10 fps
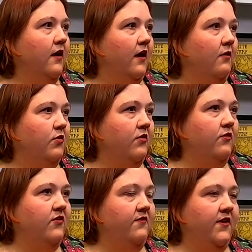oh, a
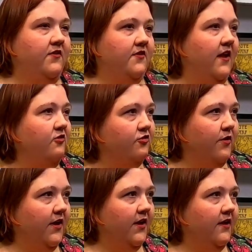reclusive, uh,
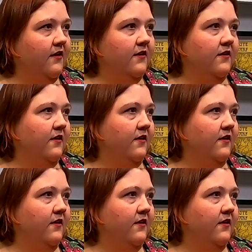eccentric,